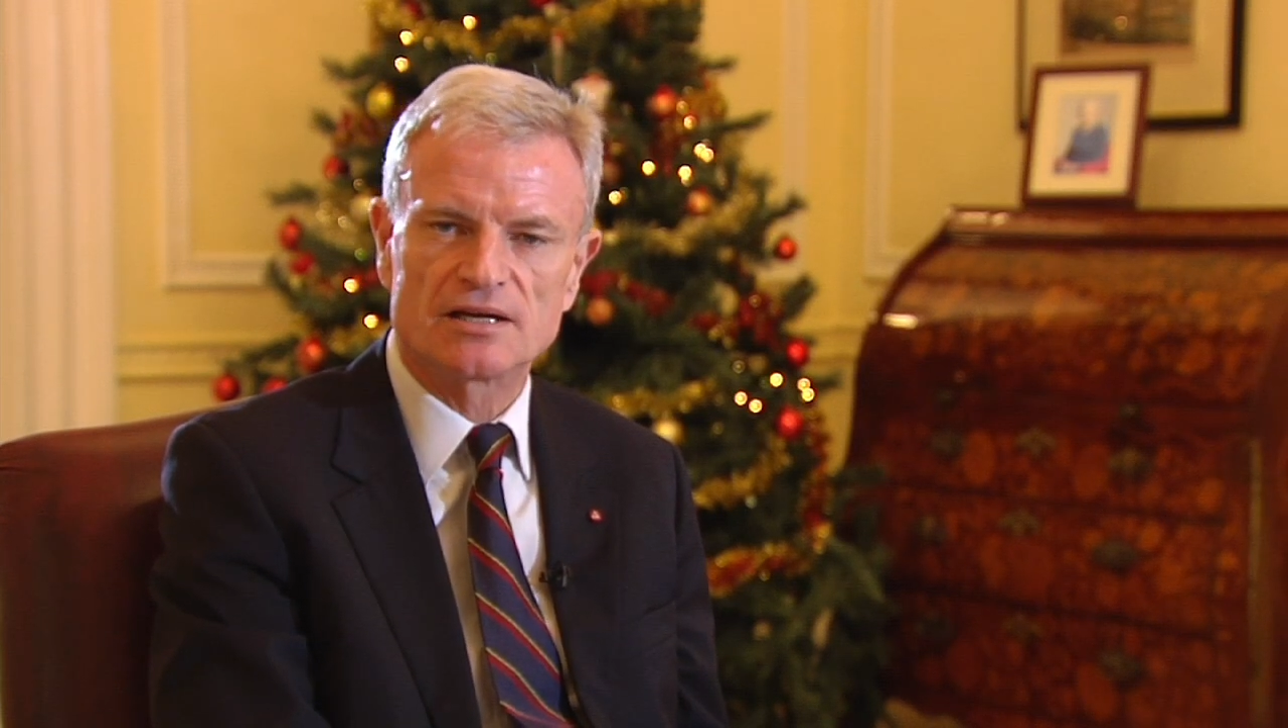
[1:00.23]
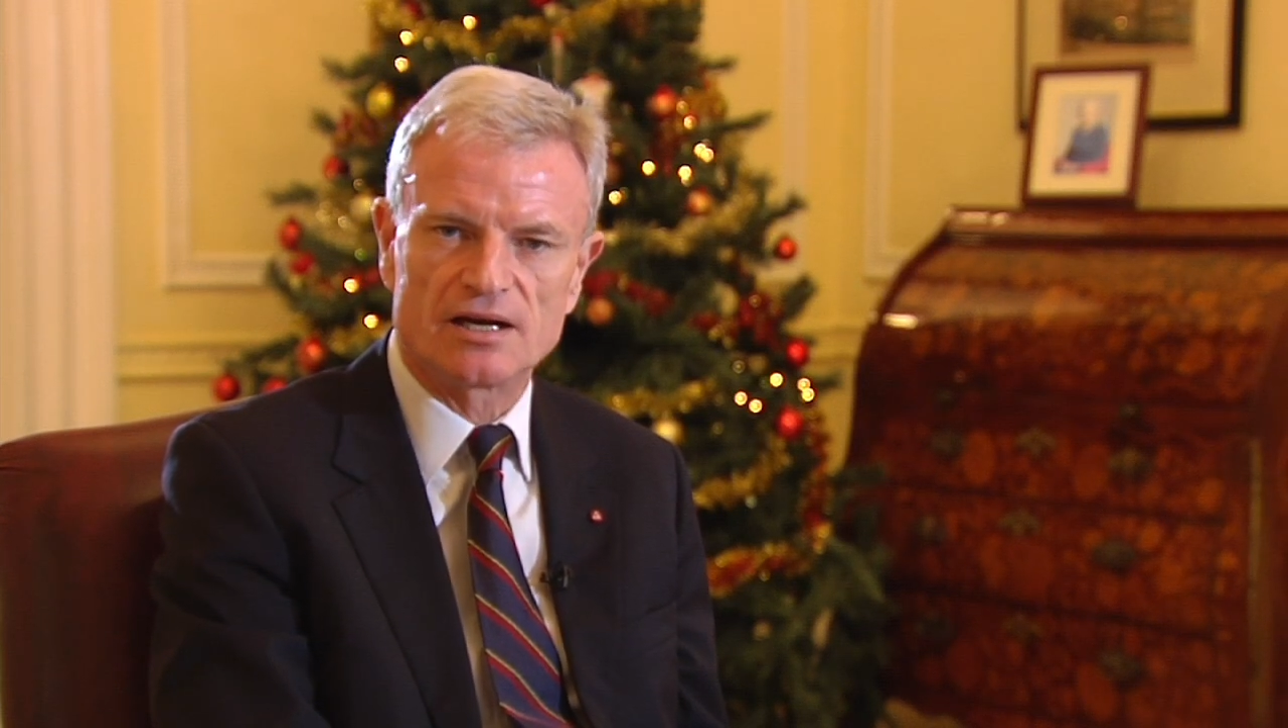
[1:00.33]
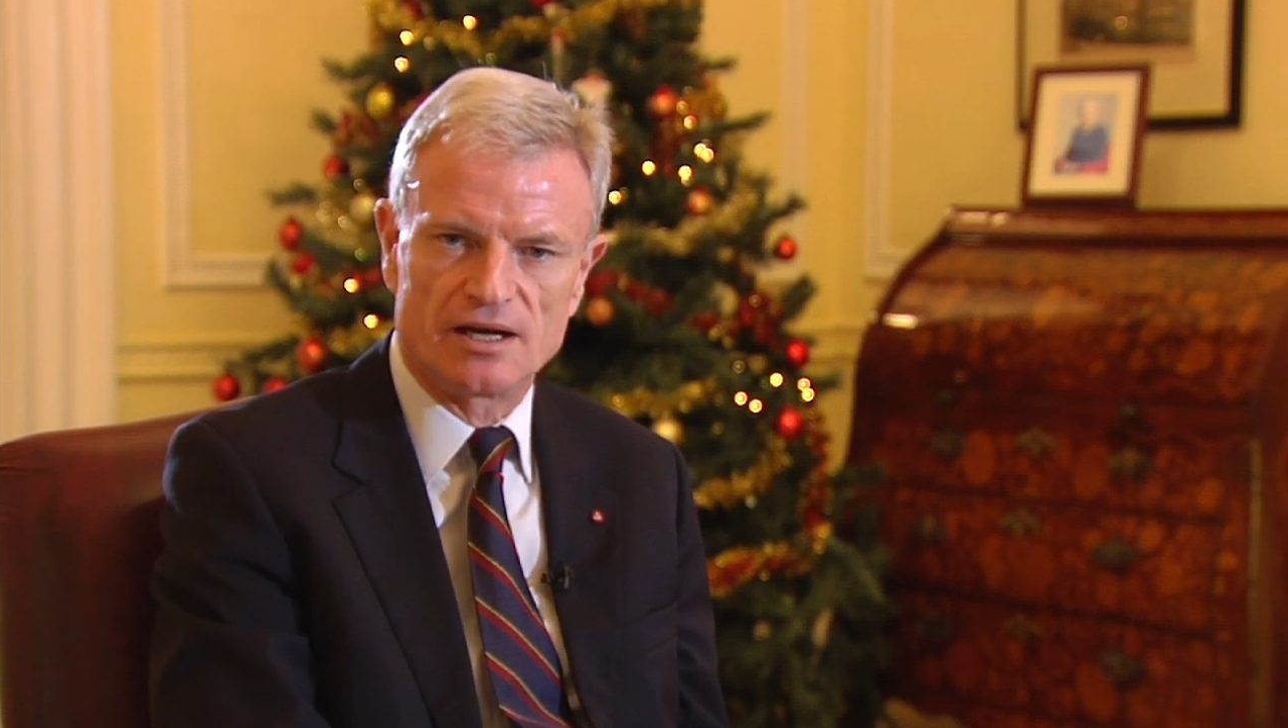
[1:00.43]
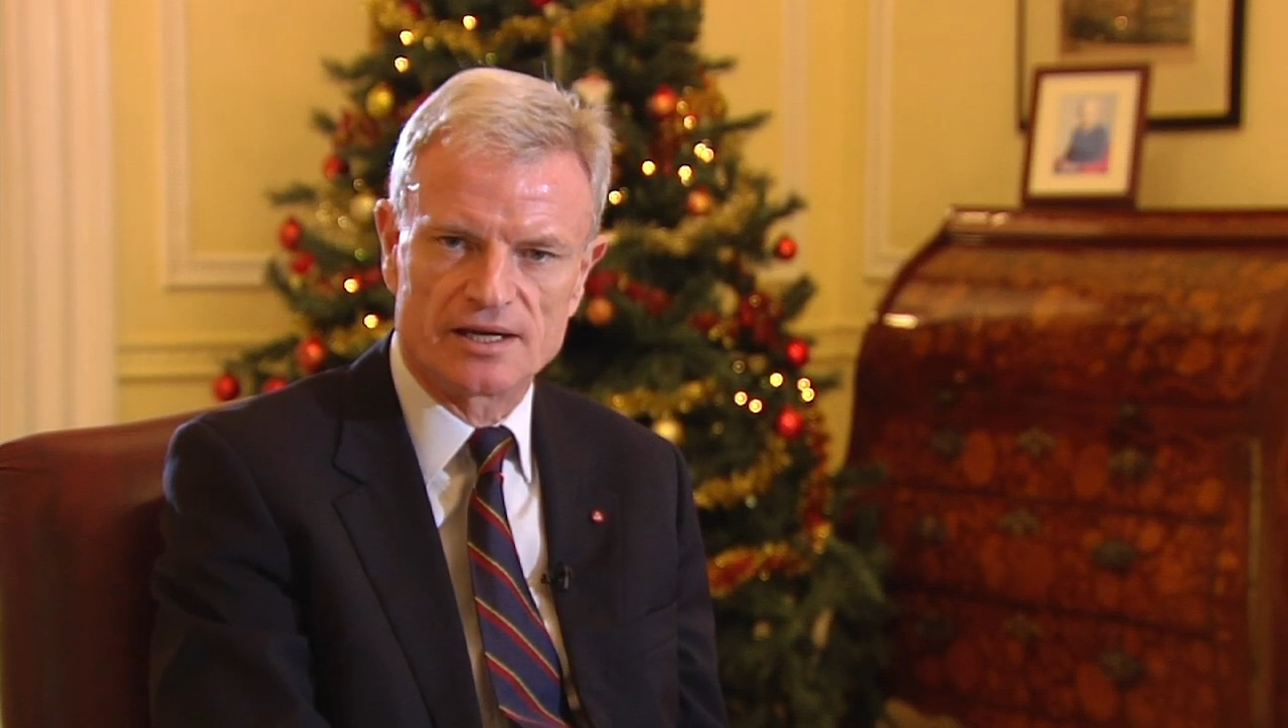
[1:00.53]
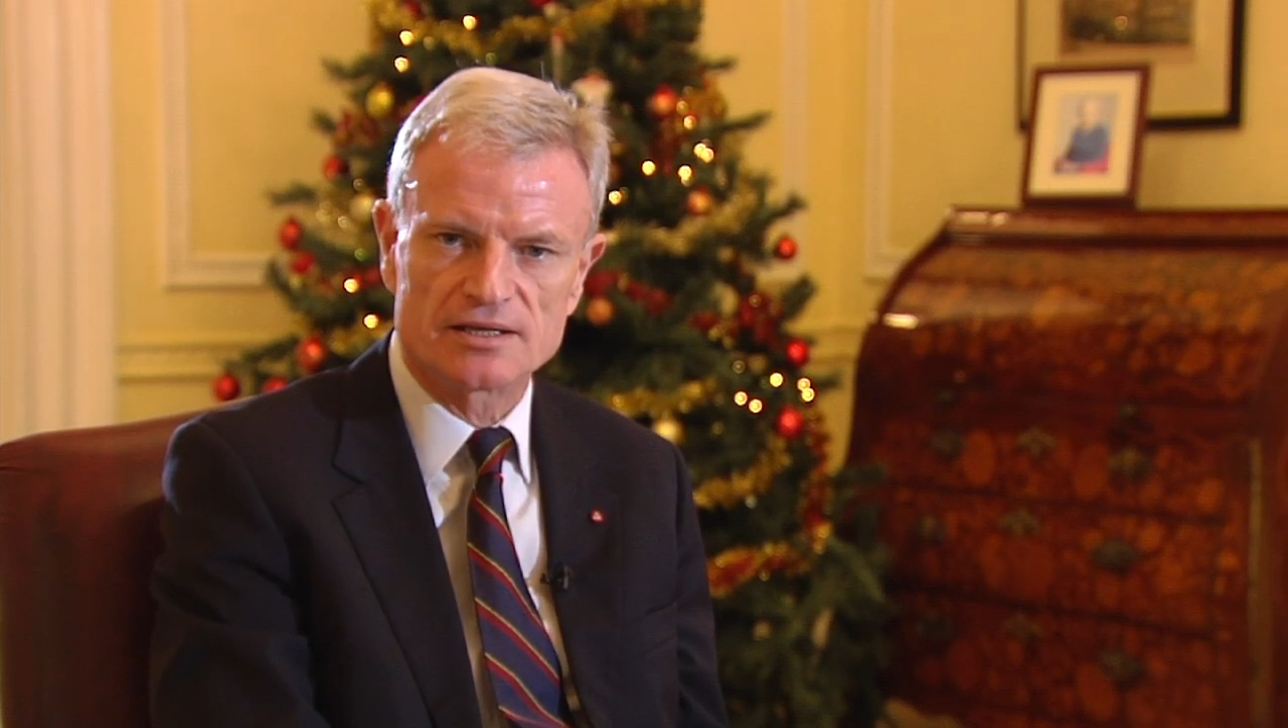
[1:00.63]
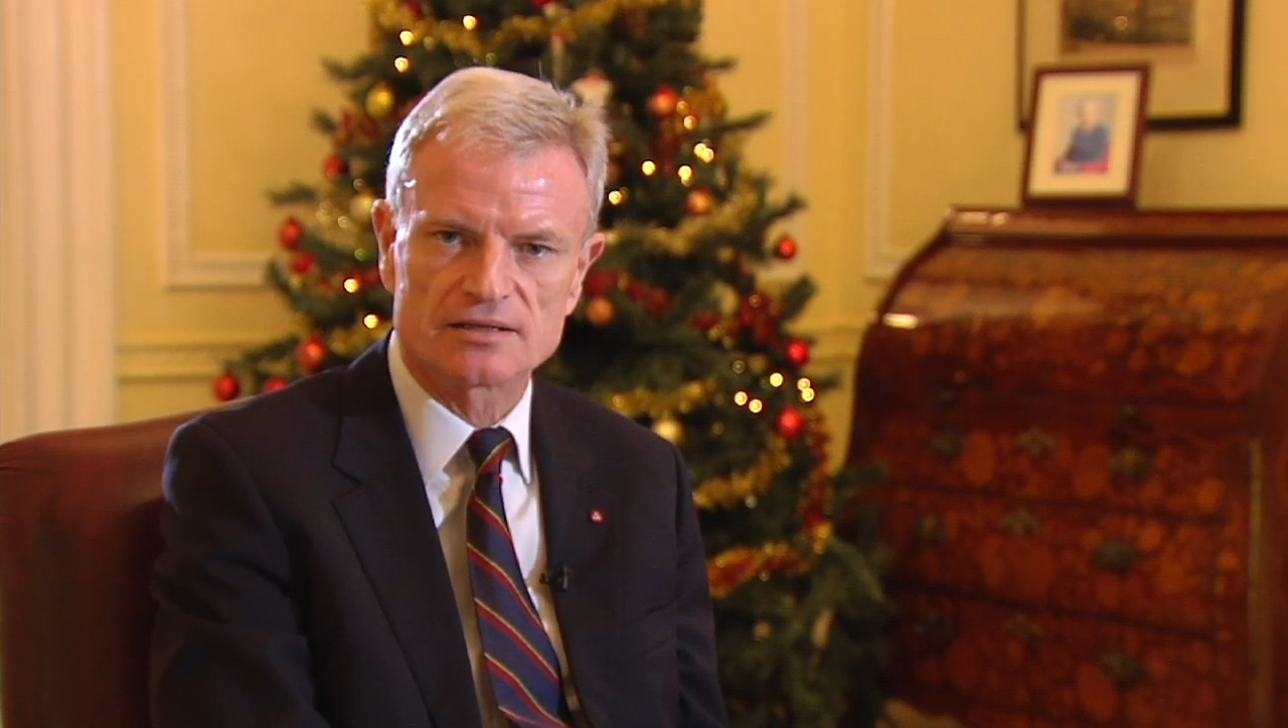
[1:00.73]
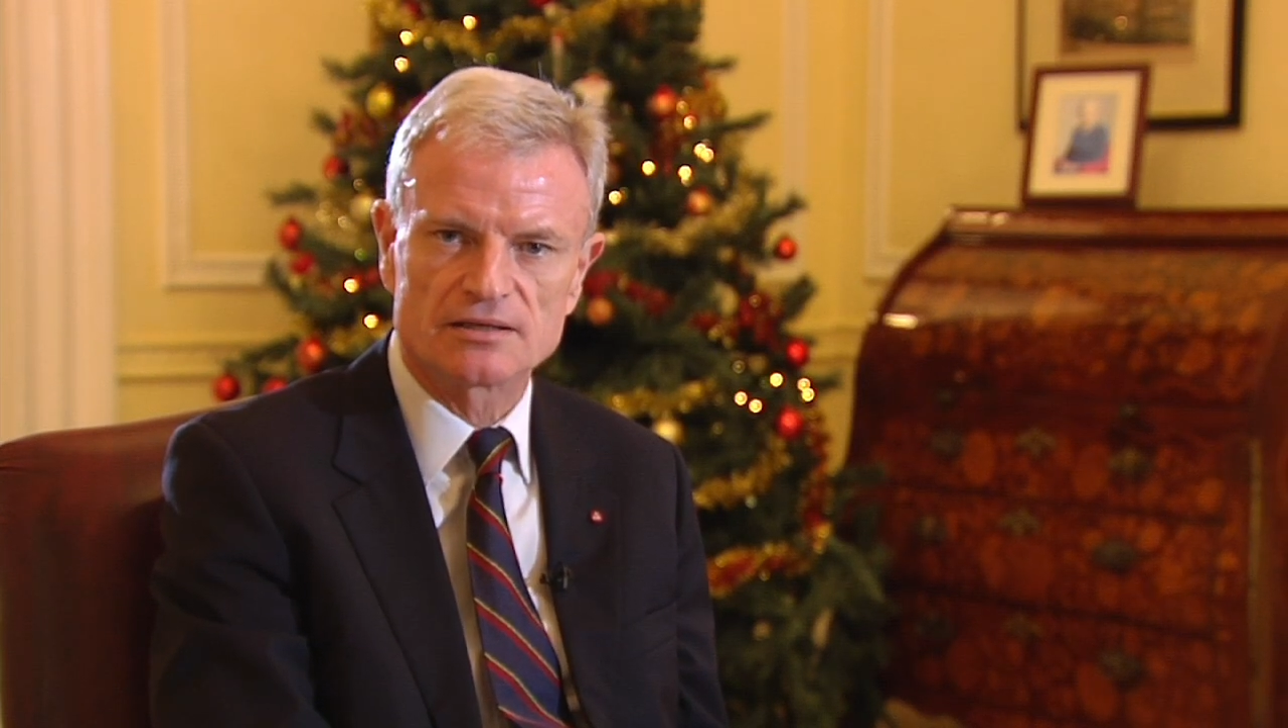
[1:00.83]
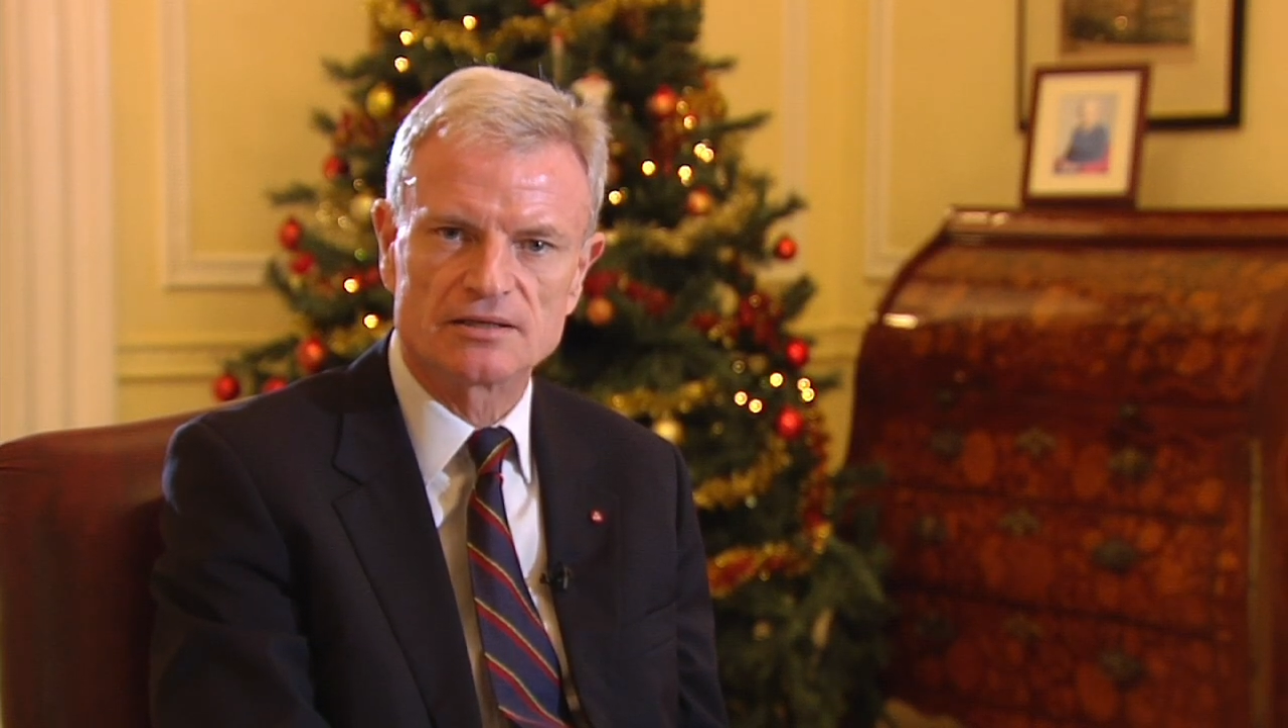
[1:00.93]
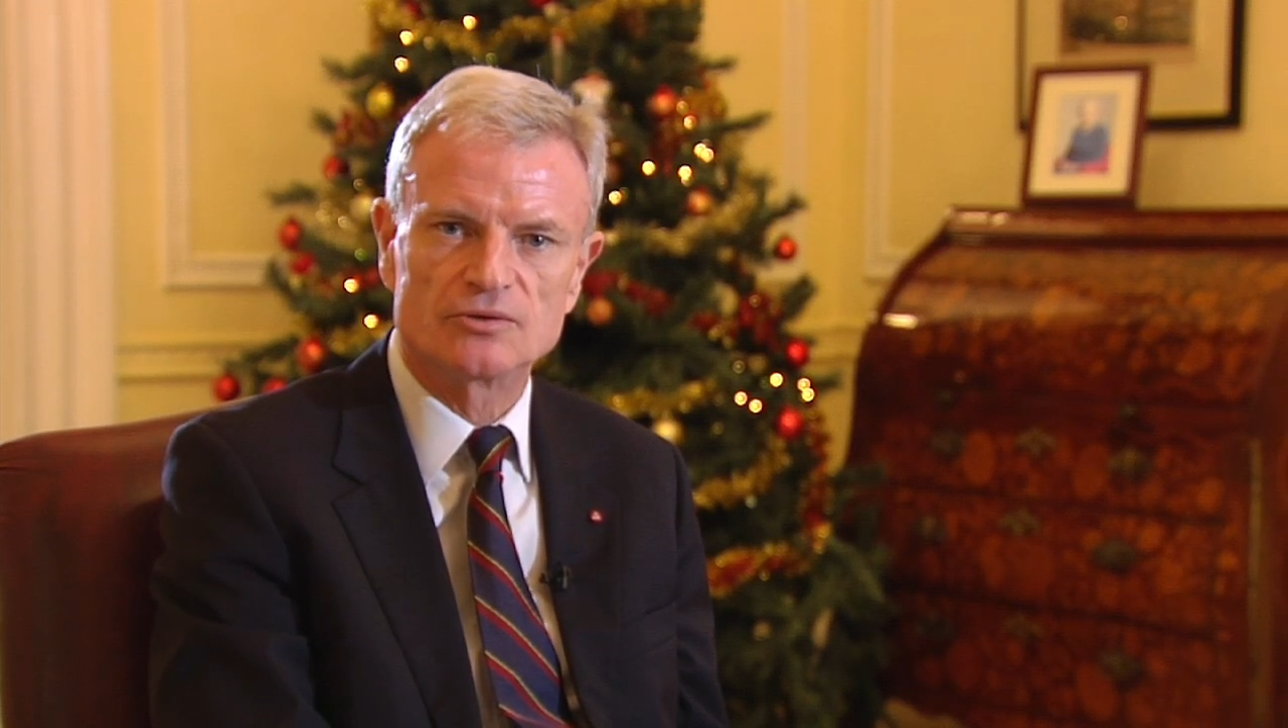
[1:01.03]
and I,